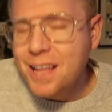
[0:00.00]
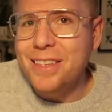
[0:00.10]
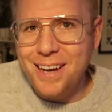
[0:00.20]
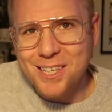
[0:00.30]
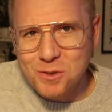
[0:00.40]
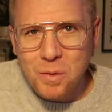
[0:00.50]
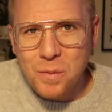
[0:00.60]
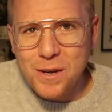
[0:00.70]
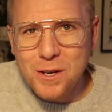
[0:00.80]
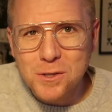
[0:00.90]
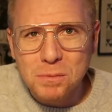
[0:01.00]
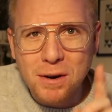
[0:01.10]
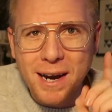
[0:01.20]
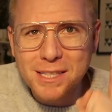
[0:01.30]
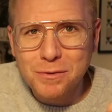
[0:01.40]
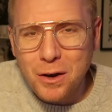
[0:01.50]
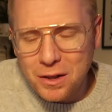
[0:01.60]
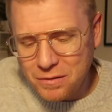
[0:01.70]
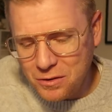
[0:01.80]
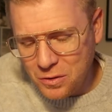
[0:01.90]
The next one will be no surprise for
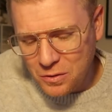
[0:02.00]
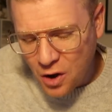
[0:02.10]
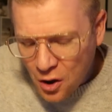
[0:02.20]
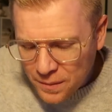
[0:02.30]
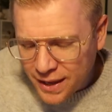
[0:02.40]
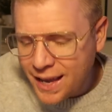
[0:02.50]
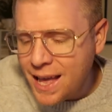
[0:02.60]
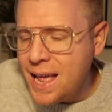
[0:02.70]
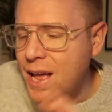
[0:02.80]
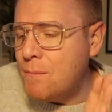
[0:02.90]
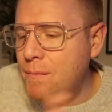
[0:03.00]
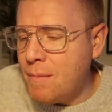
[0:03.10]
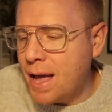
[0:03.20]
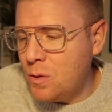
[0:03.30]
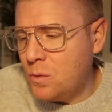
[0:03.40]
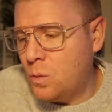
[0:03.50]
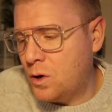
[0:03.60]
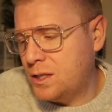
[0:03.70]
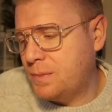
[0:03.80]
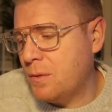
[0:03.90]
all of you who know me. My Own
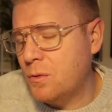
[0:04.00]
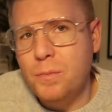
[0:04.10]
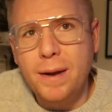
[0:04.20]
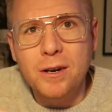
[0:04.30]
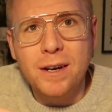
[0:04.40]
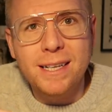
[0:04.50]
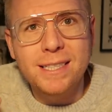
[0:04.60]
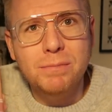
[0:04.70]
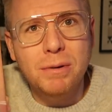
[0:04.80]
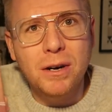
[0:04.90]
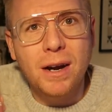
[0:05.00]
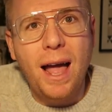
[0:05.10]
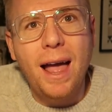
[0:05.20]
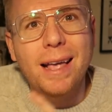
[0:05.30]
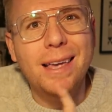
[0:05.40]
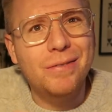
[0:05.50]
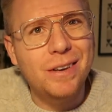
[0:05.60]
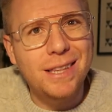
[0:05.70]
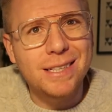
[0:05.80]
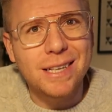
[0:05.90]
Words by Ruth Bader Ginsburg.
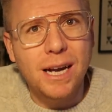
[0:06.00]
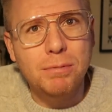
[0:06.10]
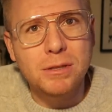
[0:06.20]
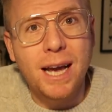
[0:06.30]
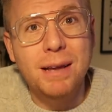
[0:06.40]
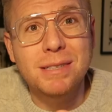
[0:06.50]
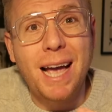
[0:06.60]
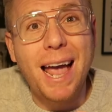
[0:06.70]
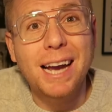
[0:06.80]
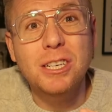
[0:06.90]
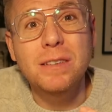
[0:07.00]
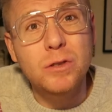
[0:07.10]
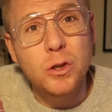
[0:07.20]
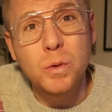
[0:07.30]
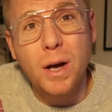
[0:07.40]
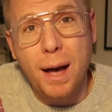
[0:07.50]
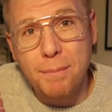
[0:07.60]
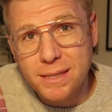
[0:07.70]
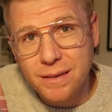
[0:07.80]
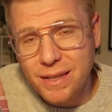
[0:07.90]
Gifted this a couple times. I actually have 2
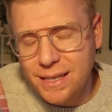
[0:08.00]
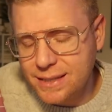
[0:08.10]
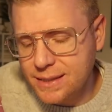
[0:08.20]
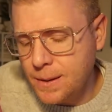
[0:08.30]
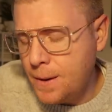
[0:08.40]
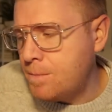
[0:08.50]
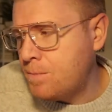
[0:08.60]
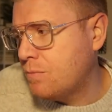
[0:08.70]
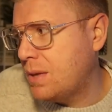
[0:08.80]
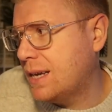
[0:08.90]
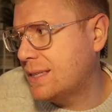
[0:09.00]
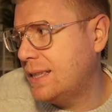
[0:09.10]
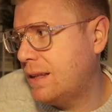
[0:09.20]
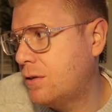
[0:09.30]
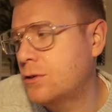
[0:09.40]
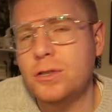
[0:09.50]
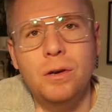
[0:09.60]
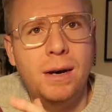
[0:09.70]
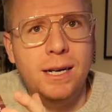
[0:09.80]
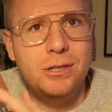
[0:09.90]
copies of this because I love her so
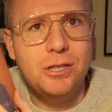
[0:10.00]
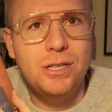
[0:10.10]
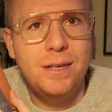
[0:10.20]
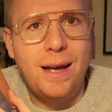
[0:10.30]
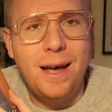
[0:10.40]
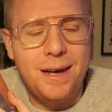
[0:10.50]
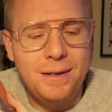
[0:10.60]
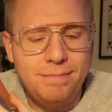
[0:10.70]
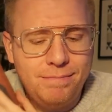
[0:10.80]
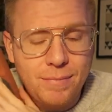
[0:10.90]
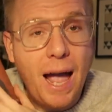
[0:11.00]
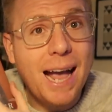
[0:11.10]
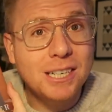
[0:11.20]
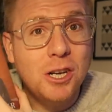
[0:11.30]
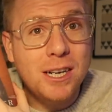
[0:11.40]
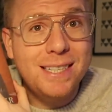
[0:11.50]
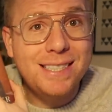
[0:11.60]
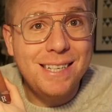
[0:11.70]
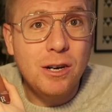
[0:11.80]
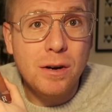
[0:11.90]
much. I actually got to
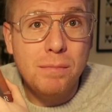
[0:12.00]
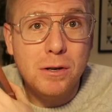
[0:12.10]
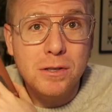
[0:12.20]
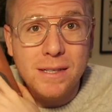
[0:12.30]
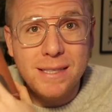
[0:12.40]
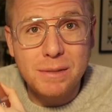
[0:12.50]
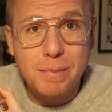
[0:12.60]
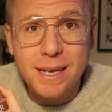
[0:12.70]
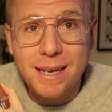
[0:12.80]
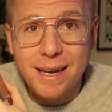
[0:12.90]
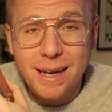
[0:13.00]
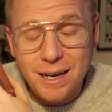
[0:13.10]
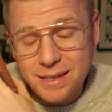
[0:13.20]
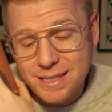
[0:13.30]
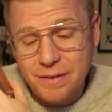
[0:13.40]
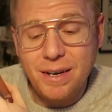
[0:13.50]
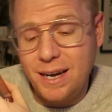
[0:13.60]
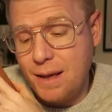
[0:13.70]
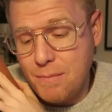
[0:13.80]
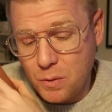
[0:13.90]
see her in person speak. Stephen
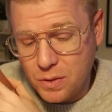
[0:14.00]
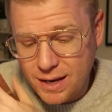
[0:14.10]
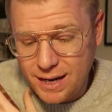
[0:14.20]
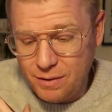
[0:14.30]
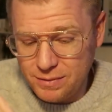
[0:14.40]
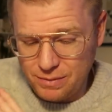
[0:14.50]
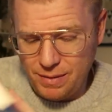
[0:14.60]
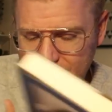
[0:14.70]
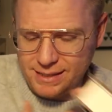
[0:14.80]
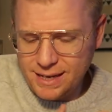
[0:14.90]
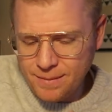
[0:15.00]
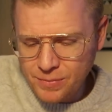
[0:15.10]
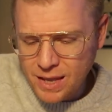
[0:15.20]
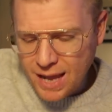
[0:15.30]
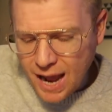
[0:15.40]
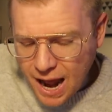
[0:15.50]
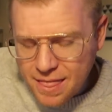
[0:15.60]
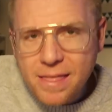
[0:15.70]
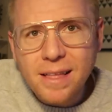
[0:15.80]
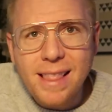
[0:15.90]
and I both did, and it was amazing.
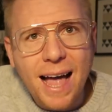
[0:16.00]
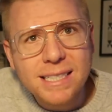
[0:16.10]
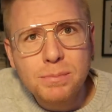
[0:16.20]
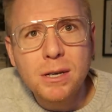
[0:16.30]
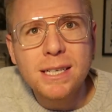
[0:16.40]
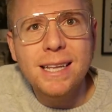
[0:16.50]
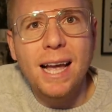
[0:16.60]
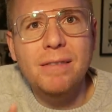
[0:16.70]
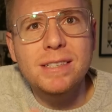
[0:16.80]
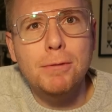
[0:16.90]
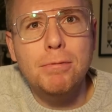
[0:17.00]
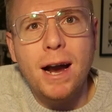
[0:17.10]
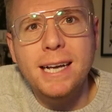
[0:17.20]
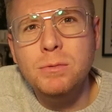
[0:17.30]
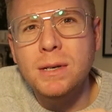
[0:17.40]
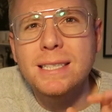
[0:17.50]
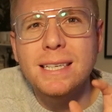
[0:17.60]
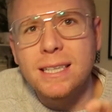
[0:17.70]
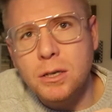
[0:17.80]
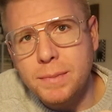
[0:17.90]
And then the last book is kind of a surprise one. It's a
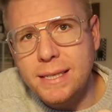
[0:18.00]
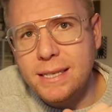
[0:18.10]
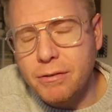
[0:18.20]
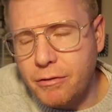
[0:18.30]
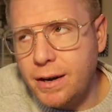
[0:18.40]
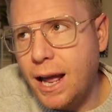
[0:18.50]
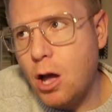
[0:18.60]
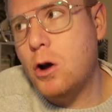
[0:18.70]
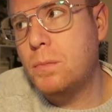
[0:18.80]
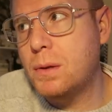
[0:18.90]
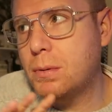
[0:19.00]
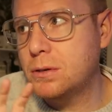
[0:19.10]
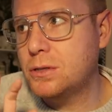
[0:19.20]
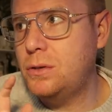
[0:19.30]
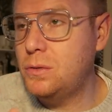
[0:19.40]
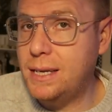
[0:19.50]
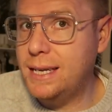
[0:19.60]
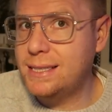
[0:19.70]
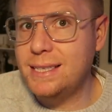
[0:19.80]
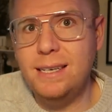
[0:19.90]
little bit different. I hope the person who
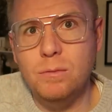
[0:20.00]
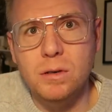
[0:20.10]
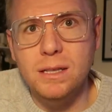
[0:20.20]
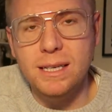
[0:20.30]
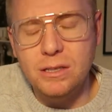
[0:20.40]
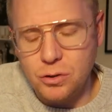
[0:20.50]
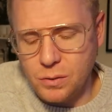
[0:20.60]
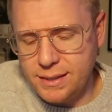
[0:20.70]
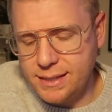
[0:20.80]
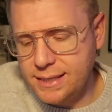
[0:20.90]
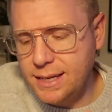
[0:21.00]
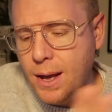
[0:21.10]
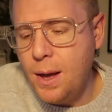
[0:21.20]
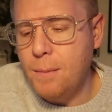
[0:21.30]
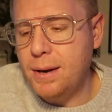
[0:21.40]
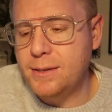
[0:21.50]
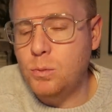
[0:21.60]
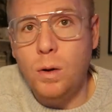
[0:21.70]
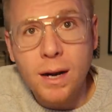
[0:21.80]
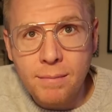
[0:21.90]
gets it really enjoys it, but it's
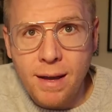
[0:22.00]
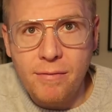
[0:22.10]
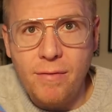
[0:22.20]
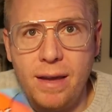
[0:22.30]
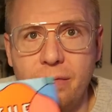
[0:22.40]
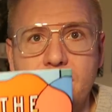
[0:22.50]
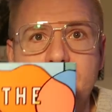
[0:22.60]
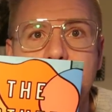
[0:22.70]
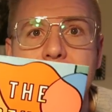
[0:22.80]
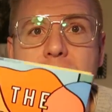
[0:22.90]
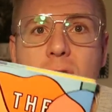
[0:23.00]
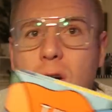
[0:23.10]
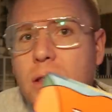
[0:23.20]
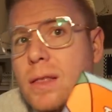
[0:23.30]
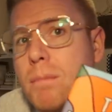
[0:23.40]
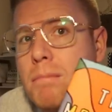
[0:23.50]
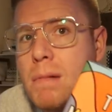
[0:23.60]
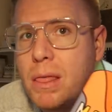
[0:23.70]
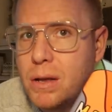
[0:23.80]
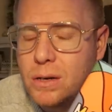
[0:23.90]
one of my favorites, and it's called The
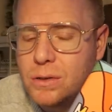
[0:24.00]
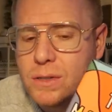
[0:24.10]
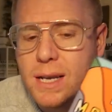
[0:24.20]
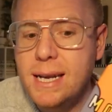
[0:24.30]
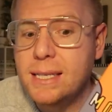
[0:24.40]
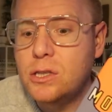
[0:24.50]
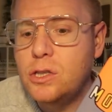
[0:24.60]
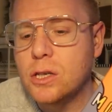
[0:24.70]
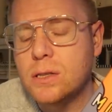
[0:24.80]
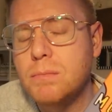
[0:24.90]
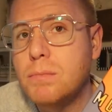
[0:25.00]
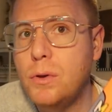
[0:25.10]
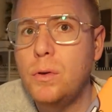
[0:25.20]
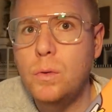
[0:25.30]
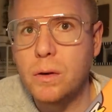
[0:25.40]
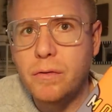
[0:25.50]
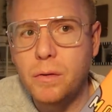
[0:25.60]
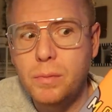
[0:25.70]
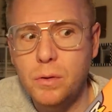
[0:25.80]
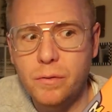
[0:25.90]
Mothers, and it's just a
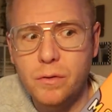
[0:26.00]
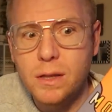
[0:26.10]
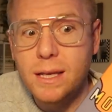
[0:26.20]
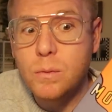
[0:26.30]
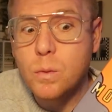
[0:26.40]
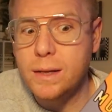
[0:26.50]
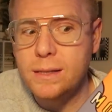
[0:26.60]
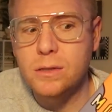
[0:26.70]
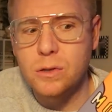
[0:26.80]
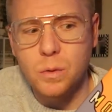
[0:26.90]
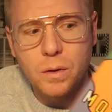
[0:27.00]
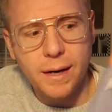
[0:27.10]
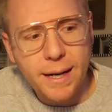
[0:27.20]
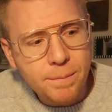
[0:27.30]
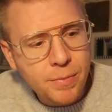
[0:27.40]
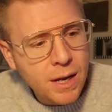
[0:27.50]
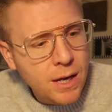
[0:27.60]
beautiful, beautifully written story.